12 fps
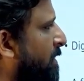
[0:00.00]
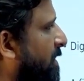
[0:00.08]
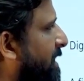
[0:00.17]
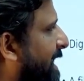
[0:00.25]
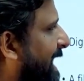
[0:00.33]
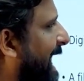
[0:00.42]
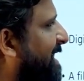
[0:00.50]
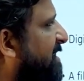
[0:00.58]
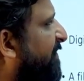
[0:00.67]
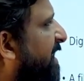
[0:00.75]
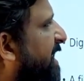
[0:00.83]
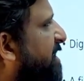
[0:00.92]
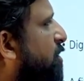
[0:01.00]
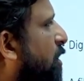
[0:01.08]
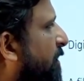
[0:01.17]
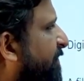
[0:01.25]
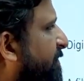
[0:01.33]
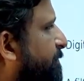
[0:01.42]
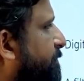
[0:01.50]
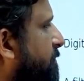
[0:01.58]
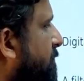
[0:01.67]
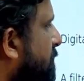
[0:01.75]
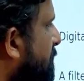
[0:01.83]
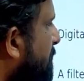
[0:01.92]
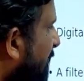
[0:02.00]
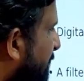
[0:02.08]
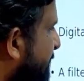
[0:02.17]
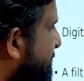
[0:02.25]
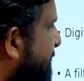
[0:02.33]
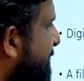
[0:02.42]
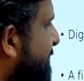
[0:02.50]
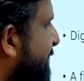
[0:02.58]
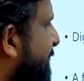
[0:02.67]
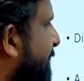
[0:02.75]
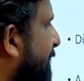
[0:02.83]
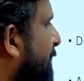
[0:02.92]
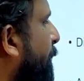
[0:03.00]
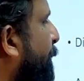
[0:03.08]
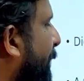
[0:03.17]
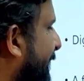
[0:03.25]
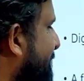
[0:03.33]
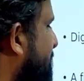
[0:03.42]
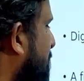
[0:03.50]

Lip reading: the classification of digital signal based